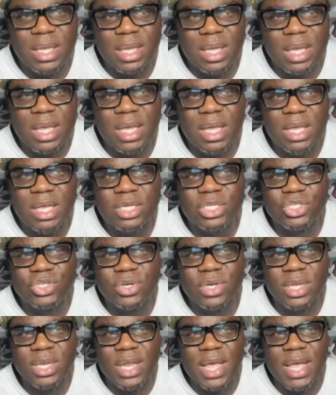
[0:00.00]
a
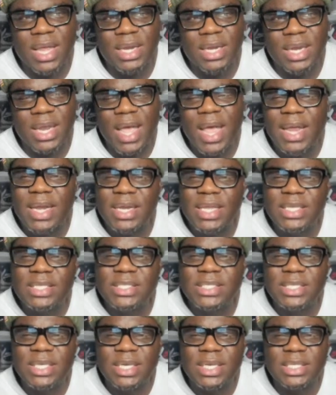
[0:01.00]
hundred and like
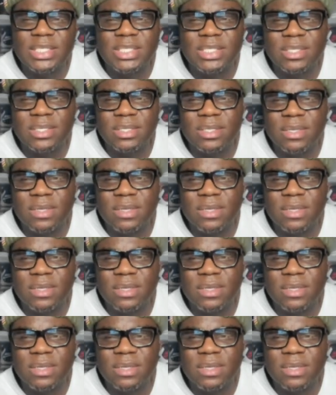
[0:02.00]
96.